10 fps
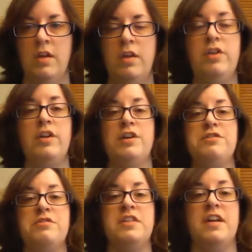You can
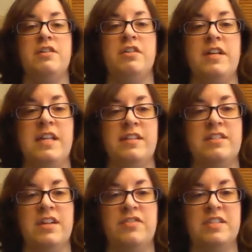also see underneath,
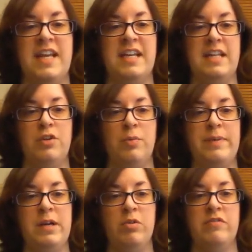it's got this handy little
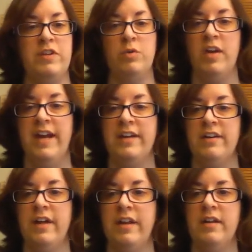peer-reviewed
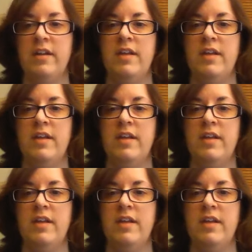icon.